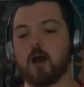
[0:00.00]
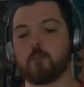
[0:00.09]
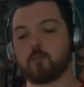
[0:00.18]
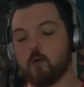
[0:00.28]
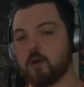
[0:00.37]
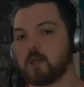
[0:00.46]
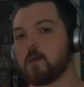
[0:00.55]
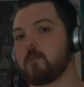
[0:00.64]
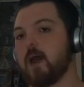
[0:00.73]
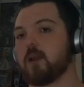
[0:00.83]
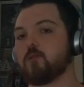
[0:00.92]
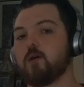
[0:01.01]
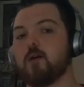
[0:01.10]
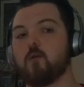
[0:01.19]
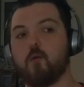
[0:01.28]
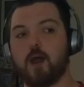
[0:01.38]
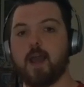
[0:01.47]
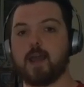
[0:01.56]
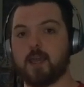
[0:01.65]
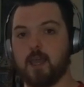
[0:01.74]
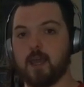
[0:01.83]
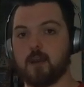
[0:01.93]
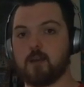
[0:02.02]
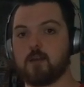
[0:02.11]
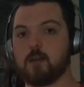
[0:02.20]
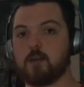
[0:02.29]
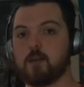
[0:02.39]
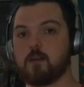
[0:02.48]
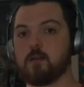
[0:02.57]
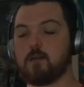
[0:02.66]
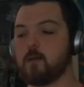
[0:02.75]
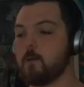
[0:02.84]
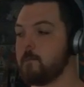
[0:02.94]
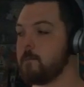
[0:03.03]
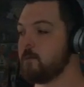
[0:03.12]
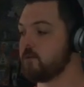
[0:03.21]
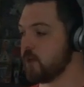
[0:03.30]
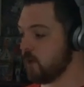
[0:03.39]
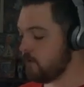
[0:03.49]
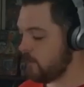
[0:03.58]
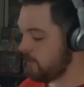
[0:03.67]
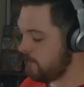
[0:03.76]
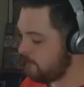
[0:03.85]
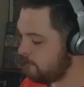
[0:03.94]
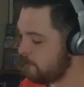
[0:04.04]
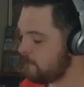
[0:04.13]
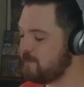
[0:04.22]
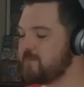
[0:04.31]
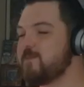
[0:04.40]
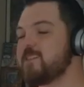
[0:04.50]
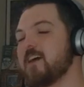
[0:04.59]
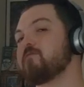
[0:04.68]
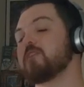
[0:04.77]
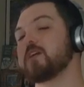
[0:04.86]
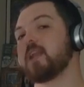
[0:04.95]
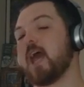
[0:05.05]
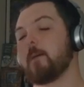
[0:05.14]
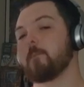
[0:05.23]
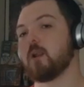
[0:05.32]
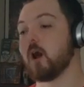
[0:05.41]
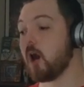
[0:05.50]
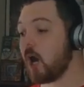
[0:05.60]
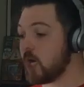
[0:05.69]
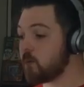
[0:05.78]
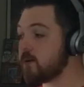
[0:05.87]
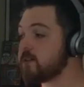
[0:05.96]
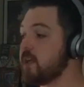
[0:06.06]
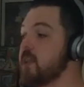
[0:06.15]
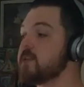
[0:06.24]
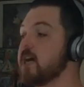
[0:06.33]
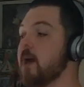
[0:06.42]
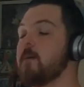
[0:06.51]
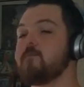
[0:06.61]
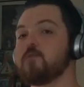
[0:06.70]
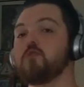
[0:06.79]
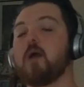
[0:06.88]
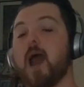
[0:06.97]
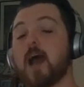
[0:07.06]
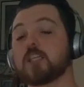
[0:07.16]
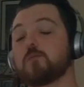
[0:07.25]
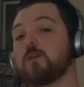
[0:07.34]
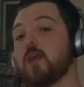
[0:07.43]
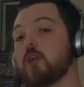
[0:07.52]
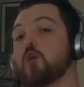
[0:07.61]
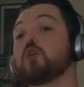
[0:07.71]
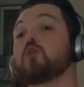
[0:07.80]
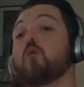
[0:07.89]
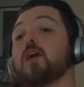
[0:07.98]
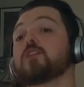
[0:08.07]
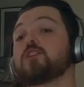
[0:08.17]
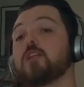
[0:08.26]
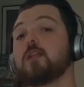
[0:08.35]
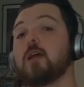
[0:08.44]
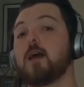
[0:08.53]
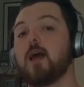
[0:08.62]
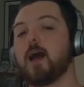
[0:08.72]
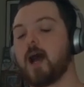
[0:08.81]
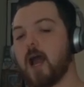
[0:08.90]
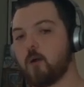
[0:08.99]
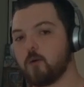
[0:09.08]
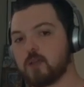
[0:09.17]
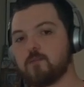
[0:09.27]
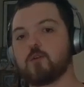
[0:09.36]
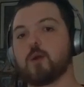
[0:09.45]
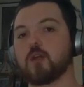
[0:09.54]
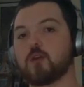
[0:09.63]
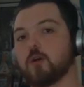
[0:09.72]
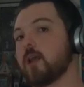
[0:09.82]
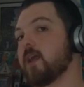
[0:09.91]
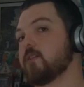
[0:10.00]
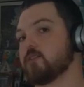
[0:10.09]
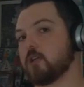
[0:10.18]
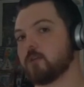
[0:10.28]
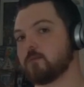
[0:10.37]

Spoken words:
I'm going to get back to it when I can. So, definitely going to happen. 100% of the time, if you ask me a good question, I will give you a good answer.